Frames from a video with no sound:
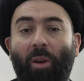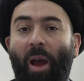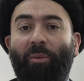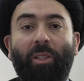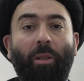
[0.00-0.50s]

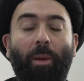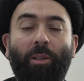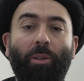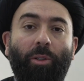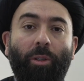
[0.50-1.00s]
prophets and
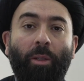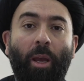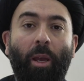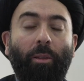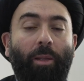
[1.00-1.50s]
messengers
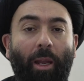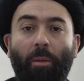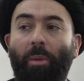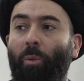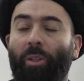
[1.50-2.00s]

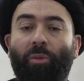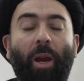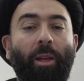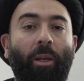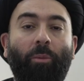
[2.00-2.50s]
telling me what's
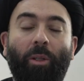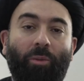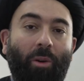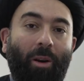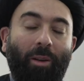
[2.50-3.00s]
right and what's
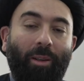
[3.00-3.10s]
wrong.